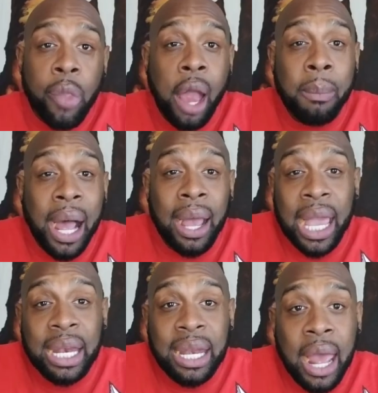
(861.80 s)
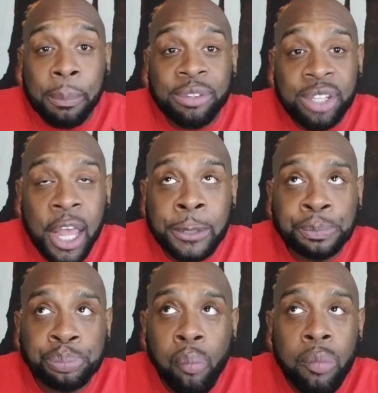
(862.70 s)
about 89%
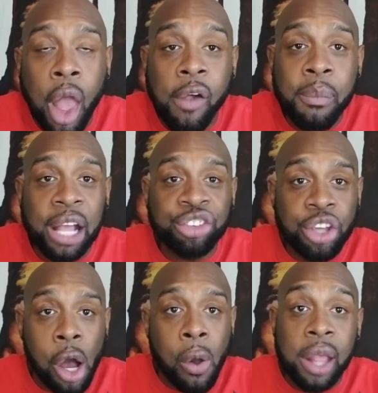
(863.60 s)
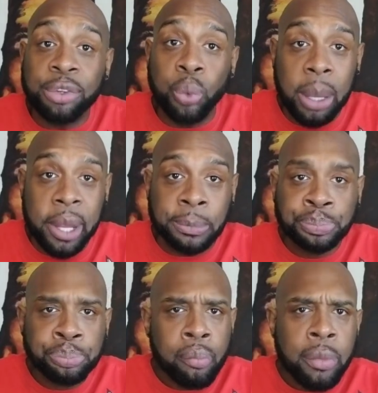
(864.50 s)
of my show is women.
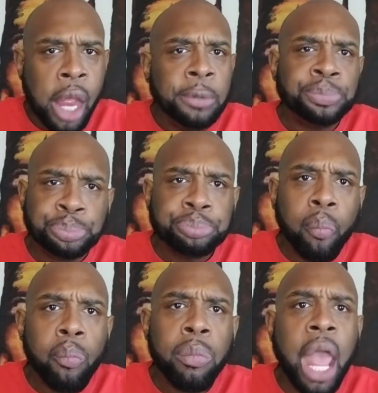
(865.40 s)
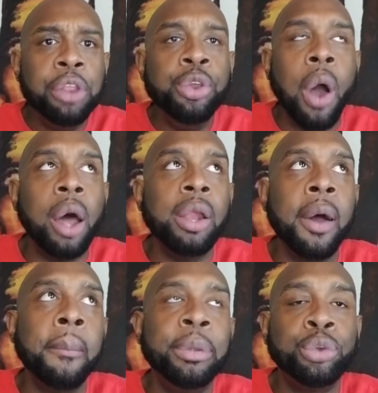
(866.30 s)
And you all
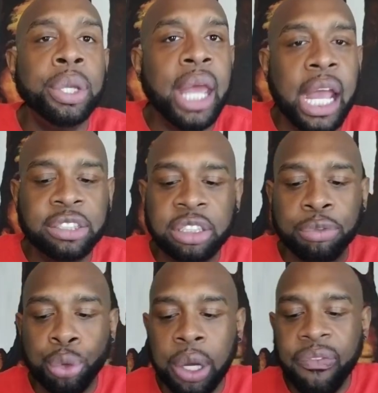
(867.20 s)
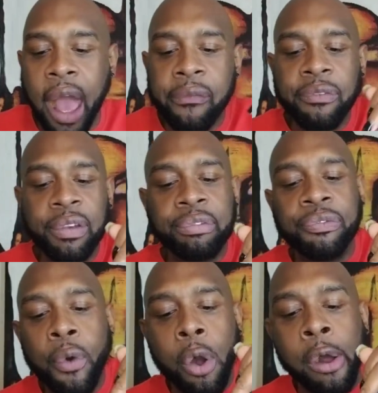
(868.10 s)
are between the ages of 25 and
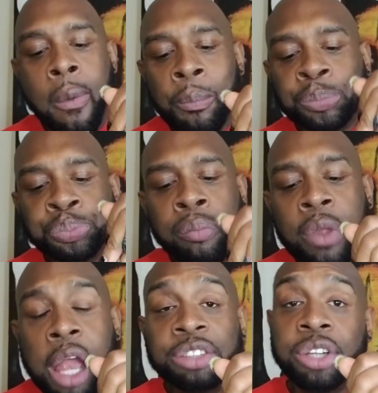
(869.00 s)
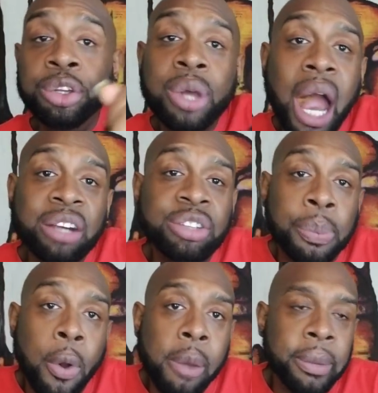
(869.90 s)
54. So you guys
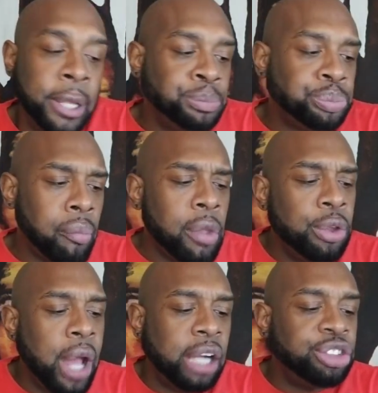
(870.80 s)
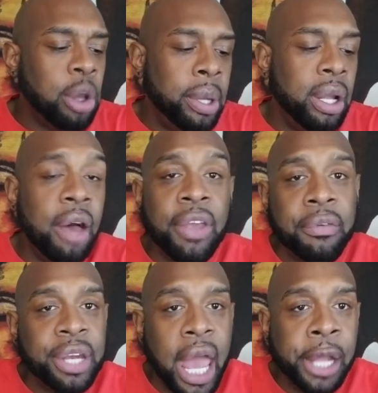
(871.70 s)
support me. You guys show me love
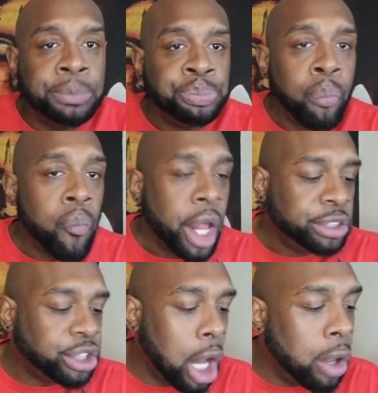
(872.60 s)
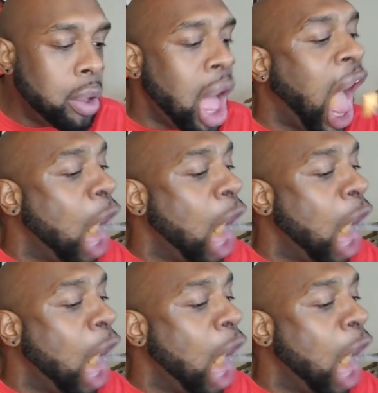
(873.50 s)
every day. So